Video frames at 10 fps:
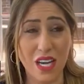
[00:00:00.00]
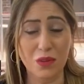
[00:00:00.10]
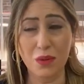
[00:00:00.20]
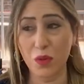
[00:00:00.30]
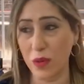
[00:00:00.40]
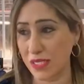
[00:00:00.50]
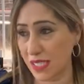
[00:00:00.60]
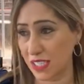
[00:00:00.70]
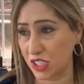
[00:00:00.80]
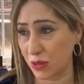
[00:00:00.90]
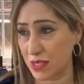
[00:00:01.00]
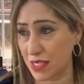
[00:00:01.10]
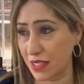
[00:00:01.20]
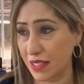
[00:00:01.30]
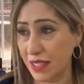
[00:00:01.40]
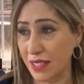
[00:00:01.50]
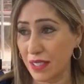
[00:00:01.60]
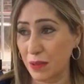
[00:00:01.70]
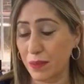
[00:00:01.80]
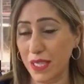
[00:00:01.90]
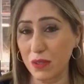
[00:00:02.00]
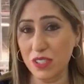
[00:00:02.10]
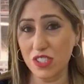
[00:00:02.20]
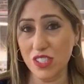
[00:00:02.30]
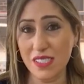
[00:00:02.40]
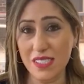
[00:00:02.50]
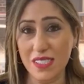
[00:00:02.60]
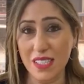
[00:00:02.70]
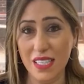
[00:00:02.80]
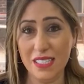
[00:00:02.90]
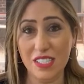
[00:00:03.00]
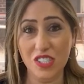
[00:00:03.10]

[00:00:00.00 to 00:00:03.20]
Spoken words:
I don't remember what state she was in, but it's